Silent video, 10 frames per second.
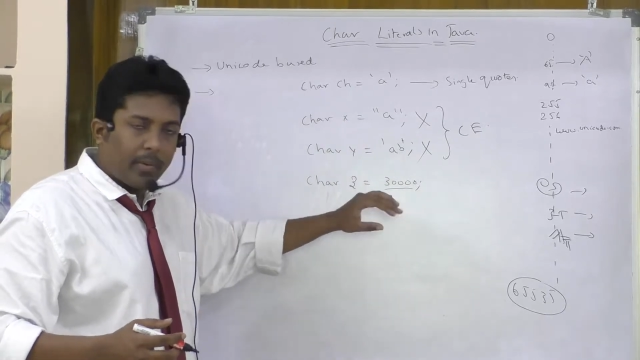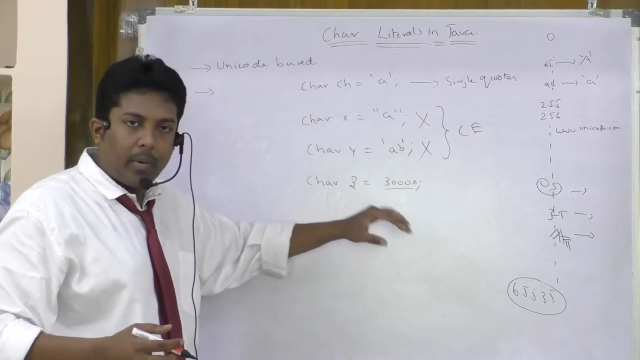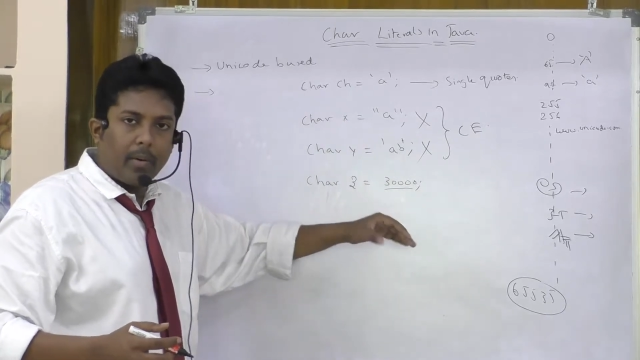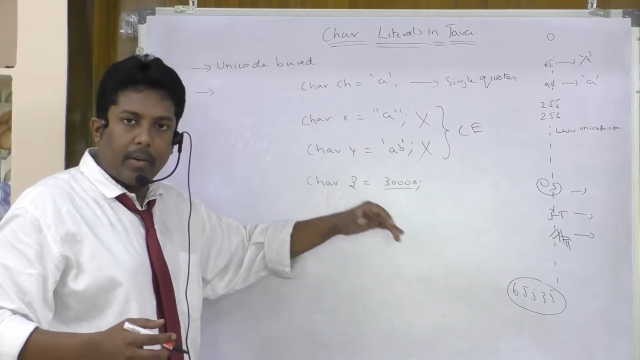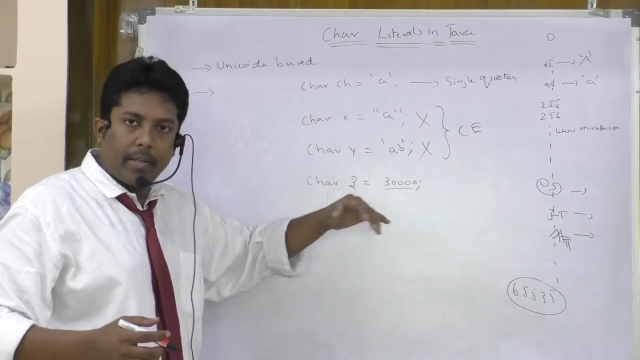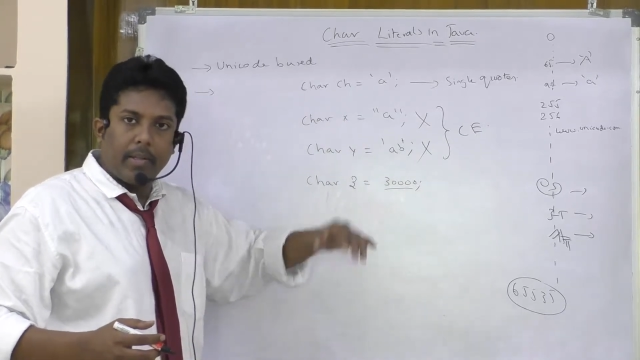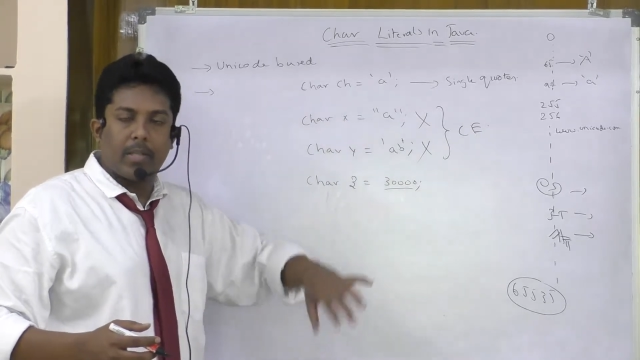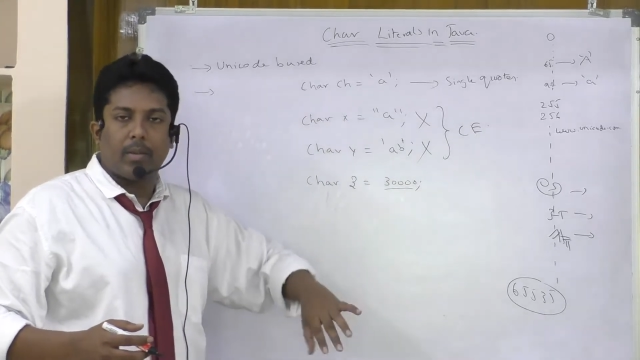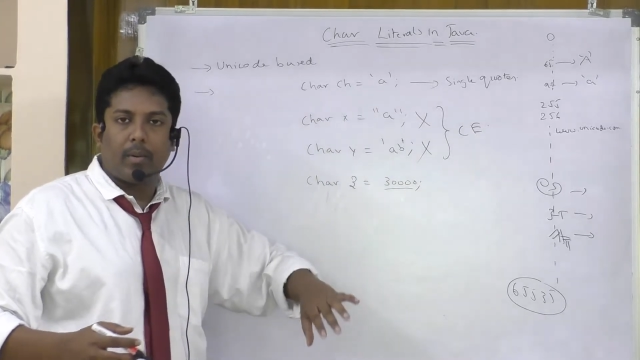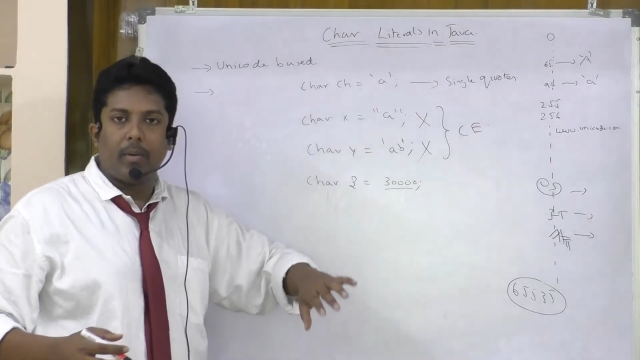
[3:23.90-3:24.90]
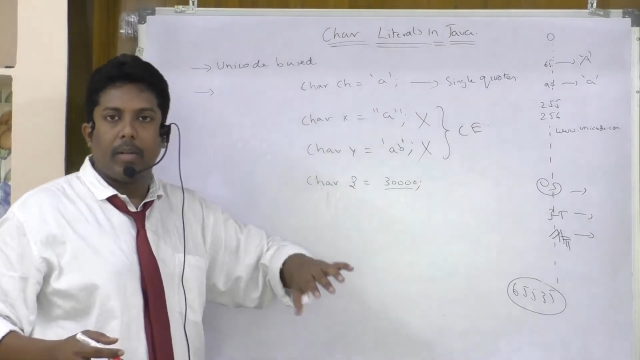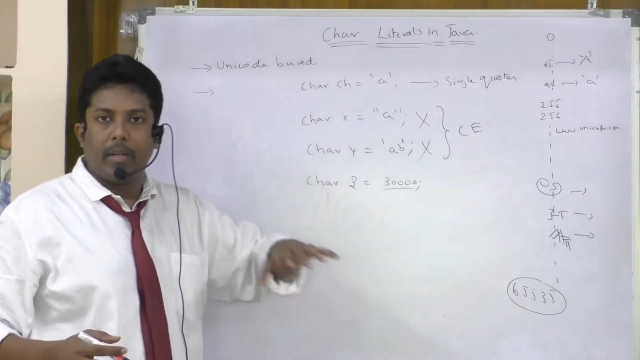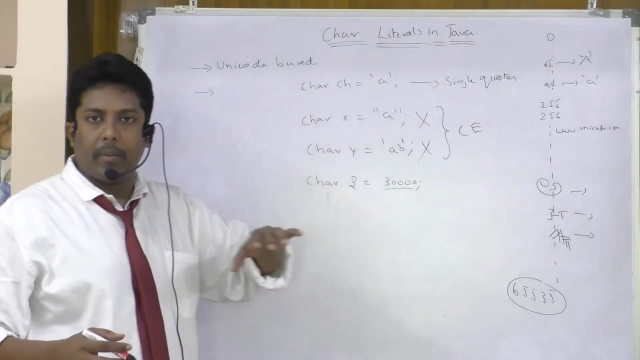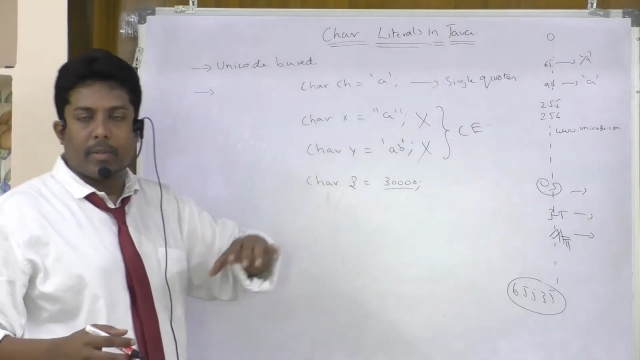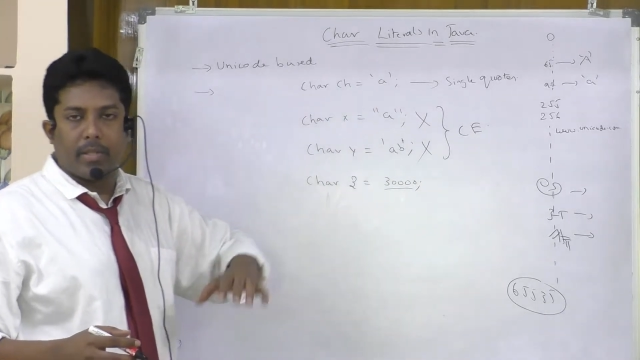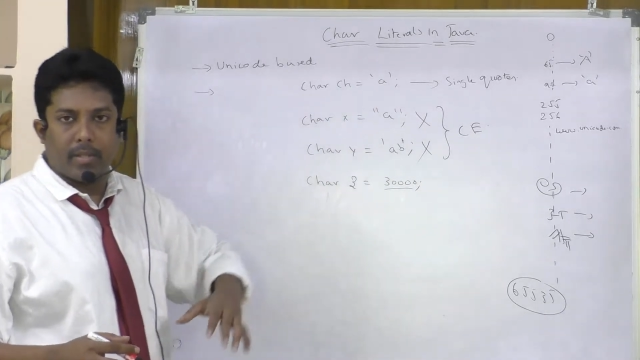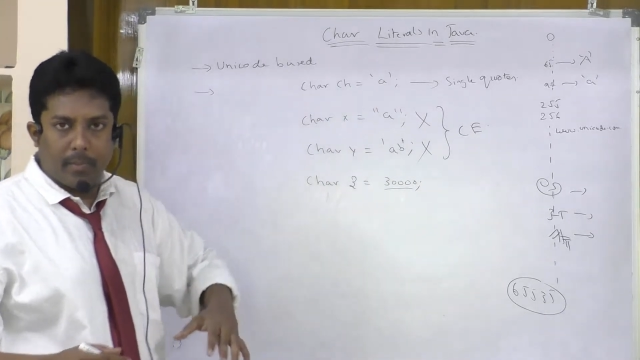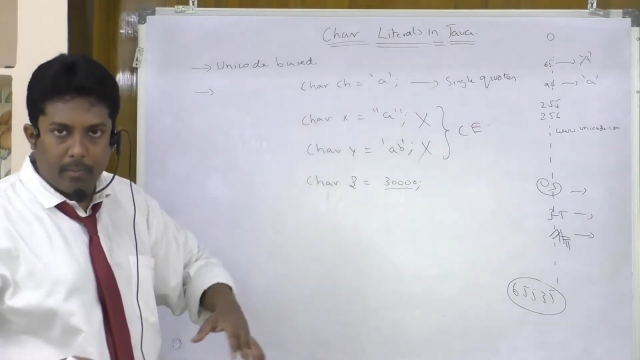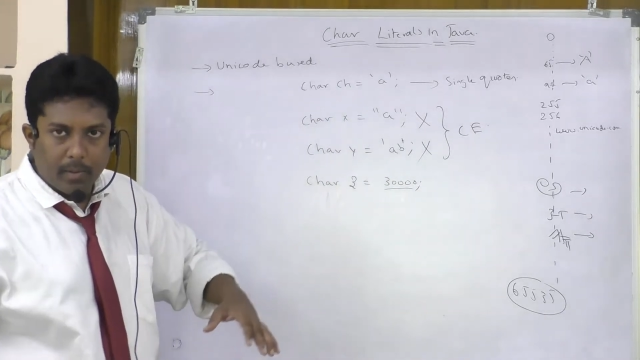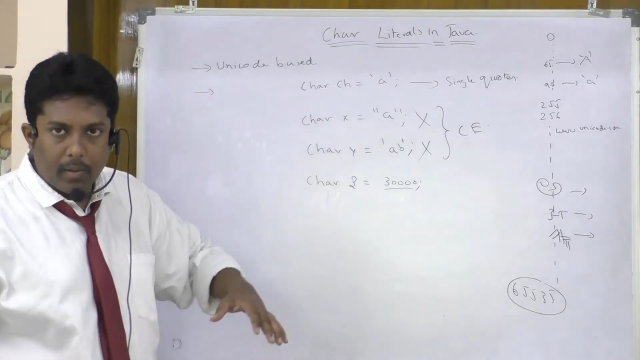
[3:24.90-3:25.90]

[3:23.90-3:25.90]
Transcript: font installed in your system